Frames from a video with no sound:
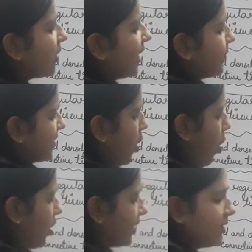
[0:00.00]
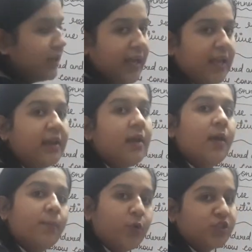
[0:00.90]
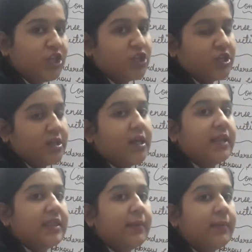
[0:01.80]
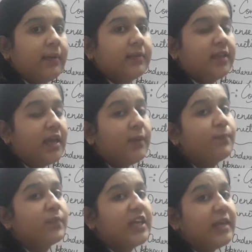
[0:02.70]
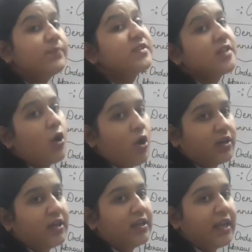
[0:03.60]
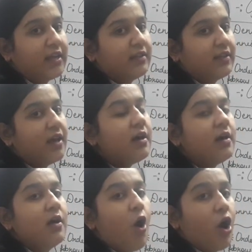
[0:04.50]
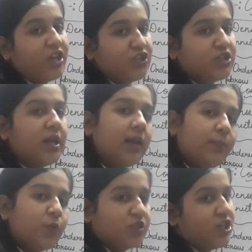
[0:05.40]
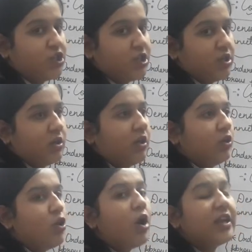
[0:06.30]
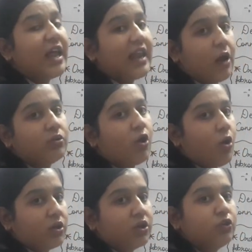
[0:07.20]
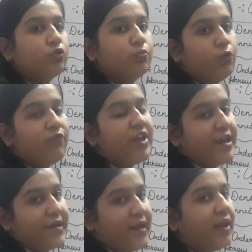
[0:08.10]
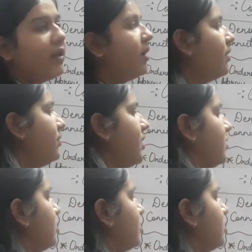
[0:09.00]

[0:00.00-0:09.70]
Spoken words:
keeps the organ in position. They keeps the organ in their original position, not allow the organ to move here and there.